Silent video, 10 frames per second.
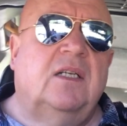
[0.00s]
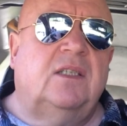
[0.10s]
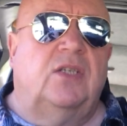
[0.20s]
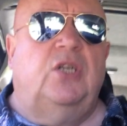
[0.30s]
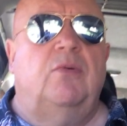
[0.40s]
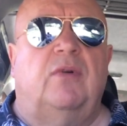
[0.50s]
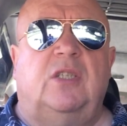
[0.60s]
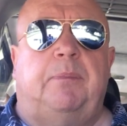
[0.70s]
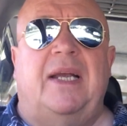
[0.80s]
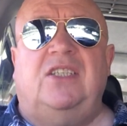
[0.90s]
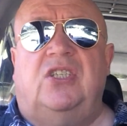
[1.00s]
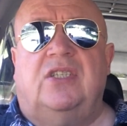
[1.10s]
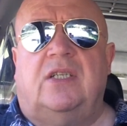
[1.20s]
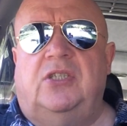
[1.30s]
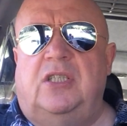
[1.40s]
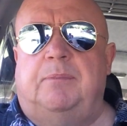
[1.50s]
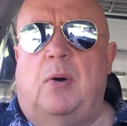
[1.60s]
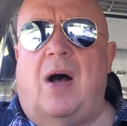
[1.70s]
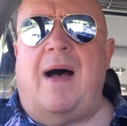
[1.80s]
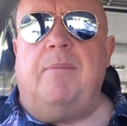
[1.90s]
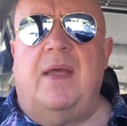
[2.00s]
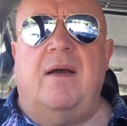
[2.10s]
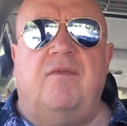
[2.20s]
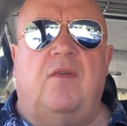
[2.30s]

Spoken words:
the numerous pictures that she's put up there